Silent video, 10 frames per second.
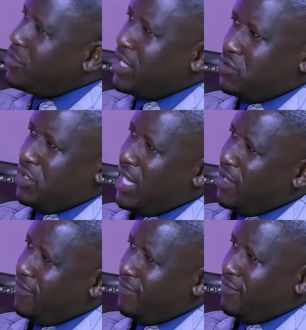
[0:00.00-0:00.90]
that you
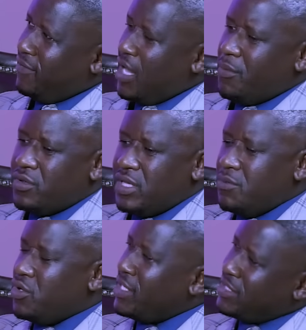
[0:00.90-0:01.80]
gave about the
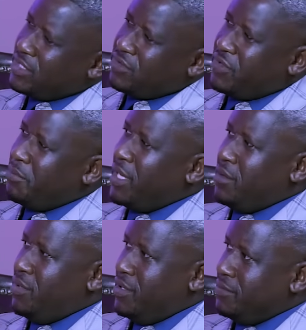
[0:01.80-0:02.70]
immunization of the baby,